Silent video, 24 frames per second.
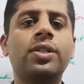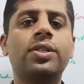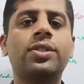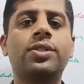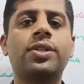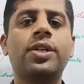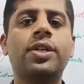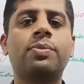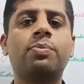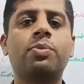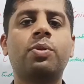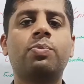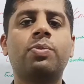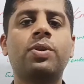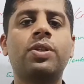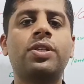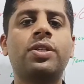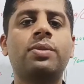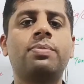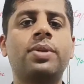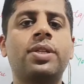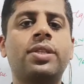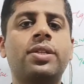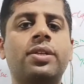is jet
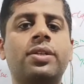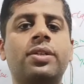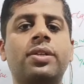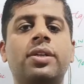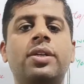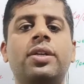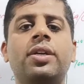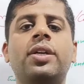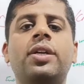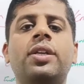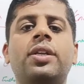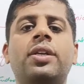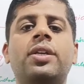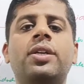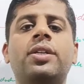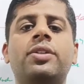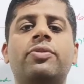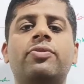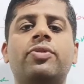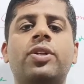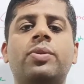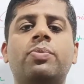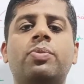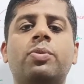propulsion method? In case
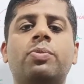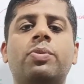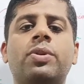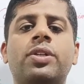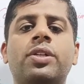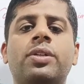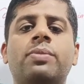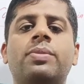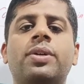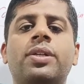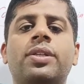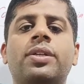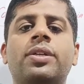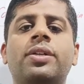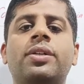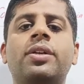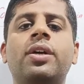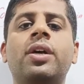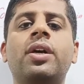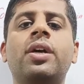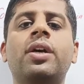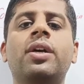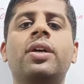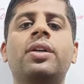of jet propulsion method,
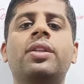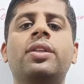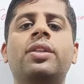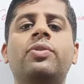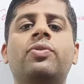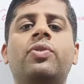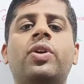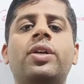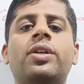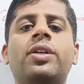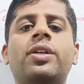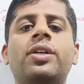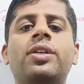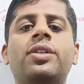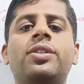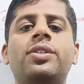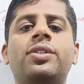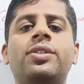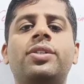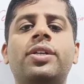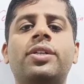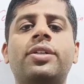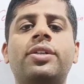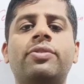the water is
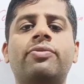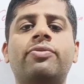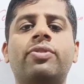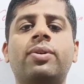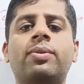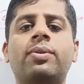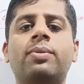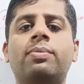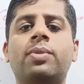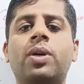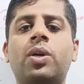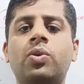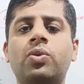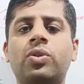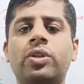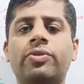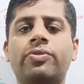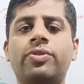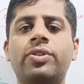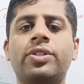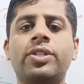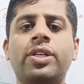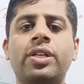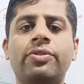ejected from the mouth
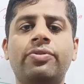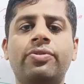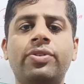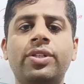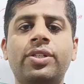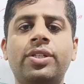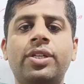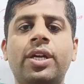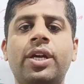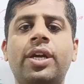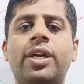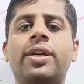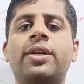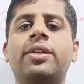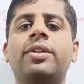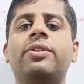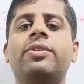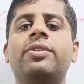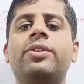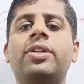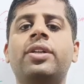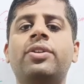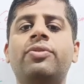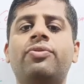of the jellyfish, and
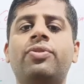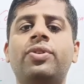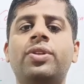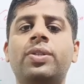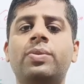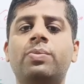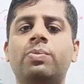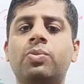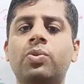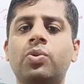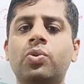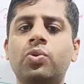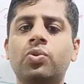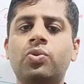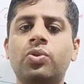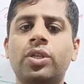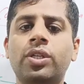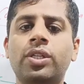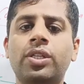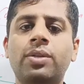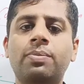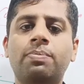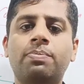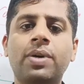the jellyfish moves
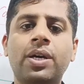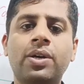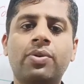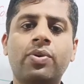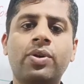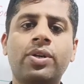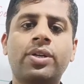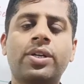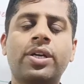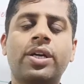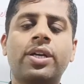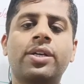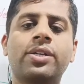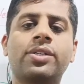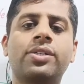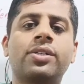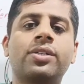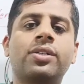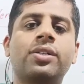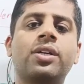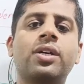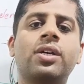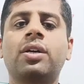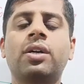in the backward
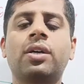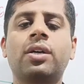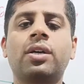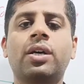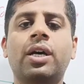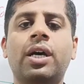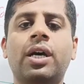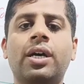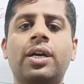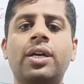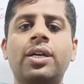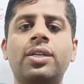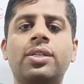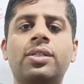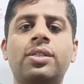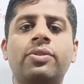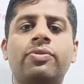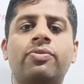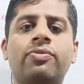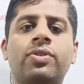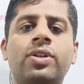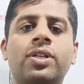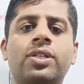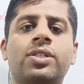direction, against the
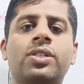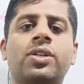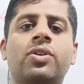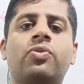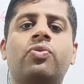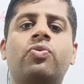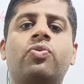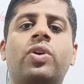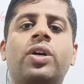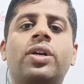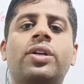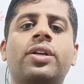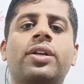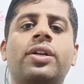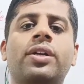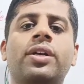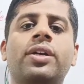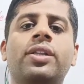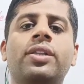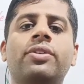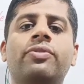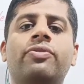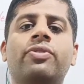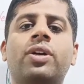flux of water
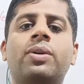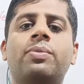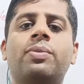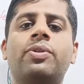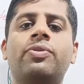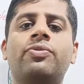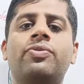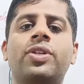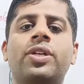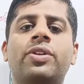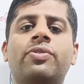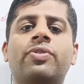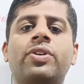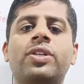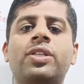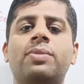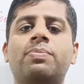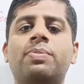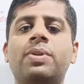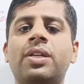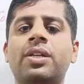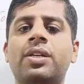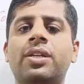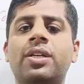in the form of jet. For
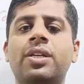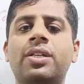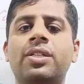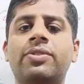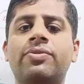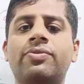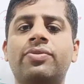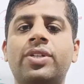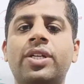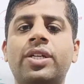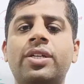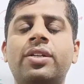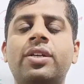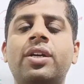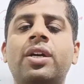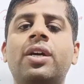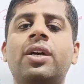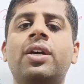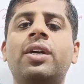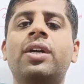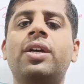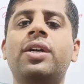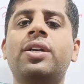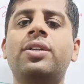example, in case of jet,
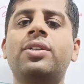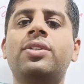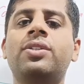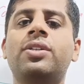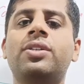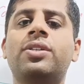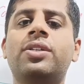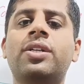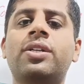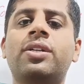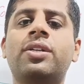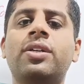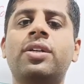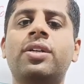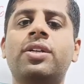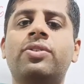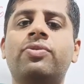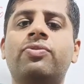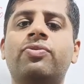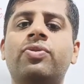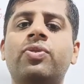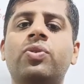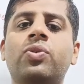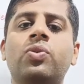it is ejecting
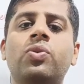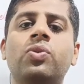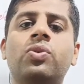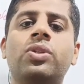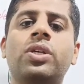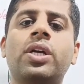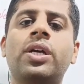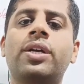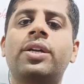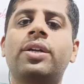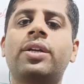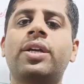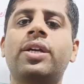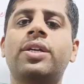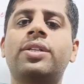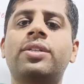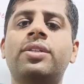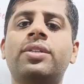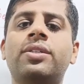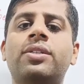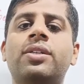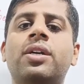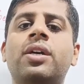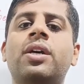its fuels and
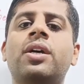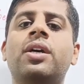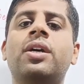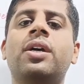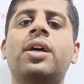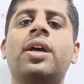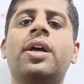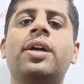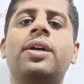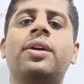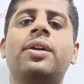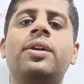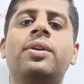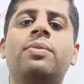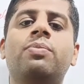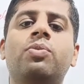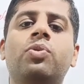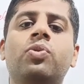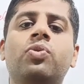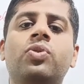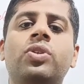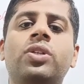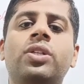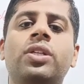gases and it
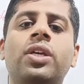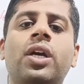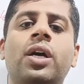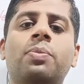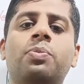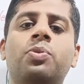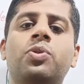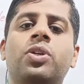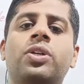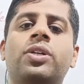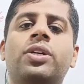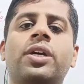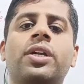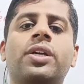moves in the opposite